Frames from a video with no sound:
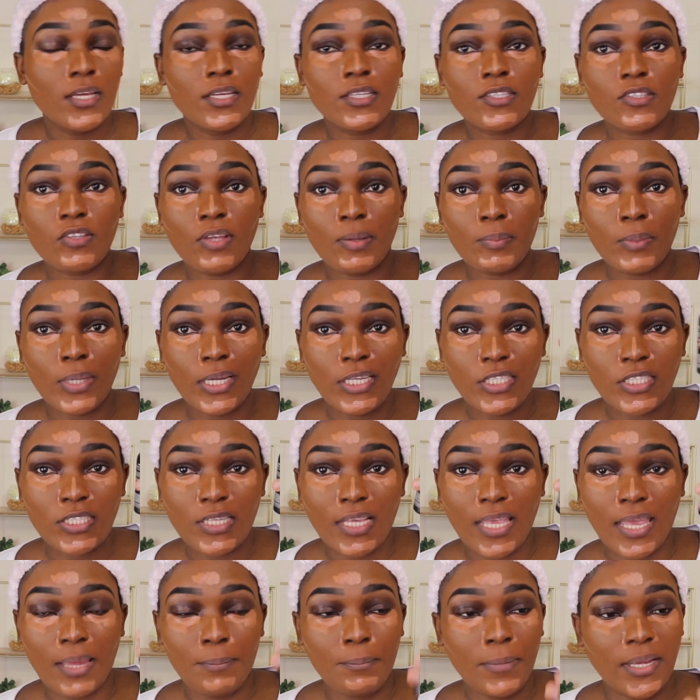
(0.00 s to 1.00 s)
So I'm going
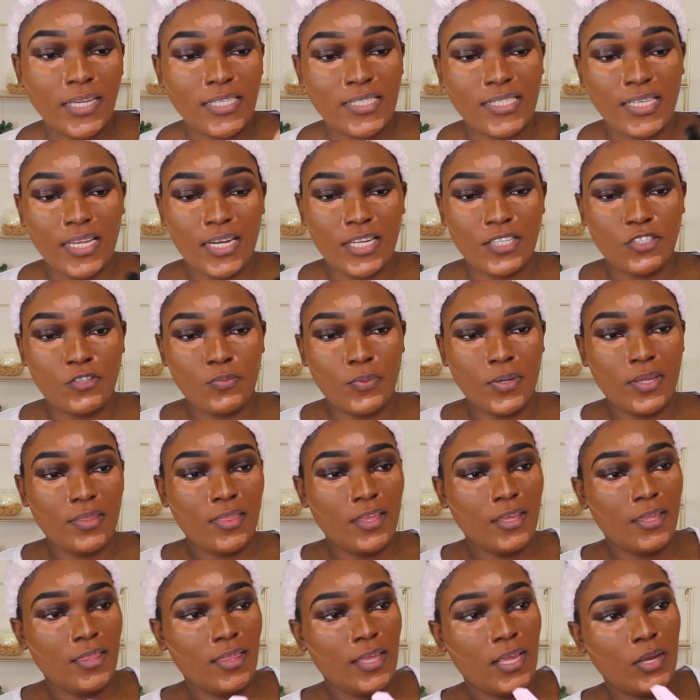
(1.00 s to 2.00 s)
to get my setting spray
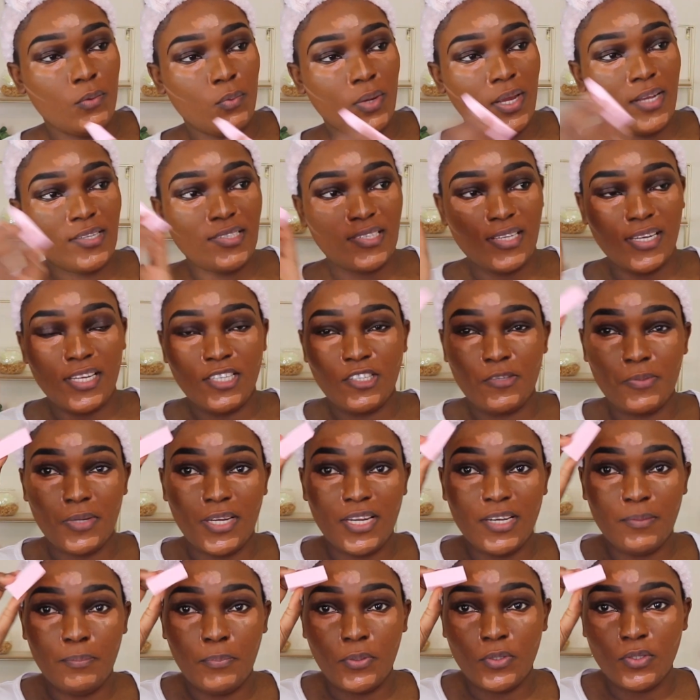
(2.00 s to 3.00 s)
there, the NYX setting
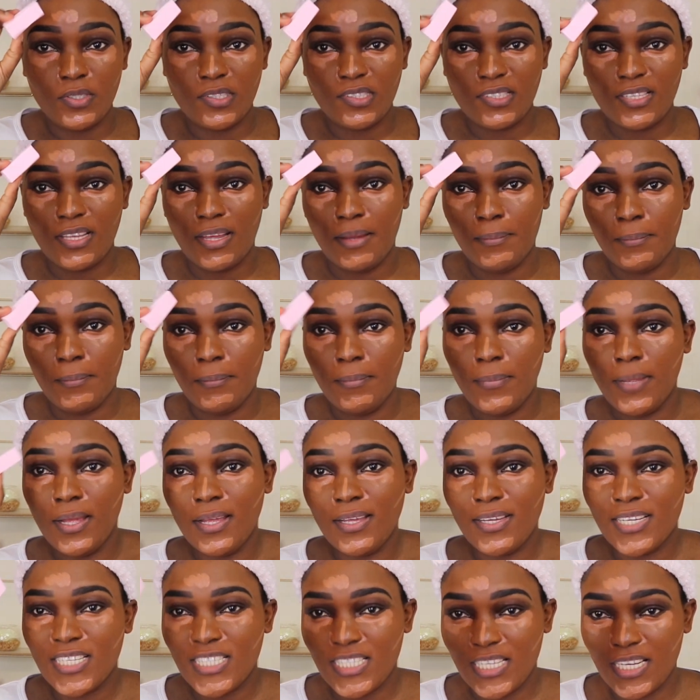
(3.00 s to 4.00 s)
spray, and put some
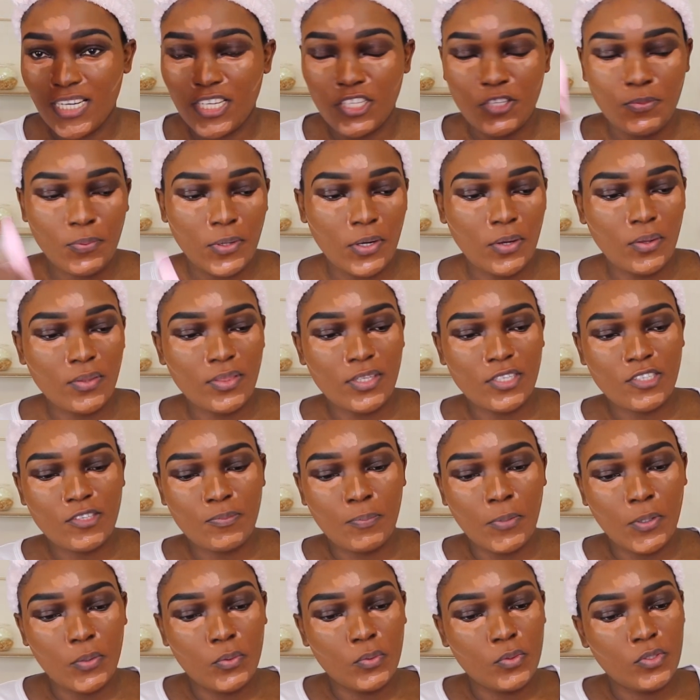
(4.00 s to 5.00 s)
setting spray on the
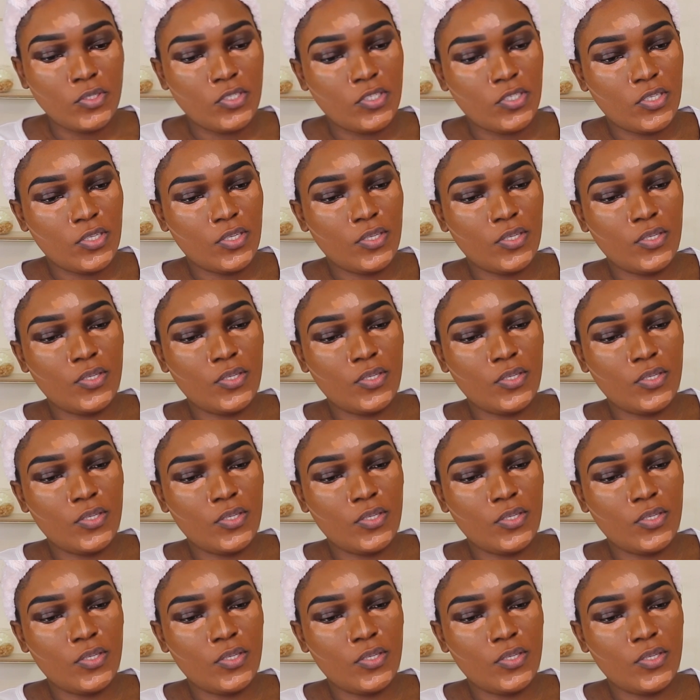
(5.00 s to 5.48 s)
sponge.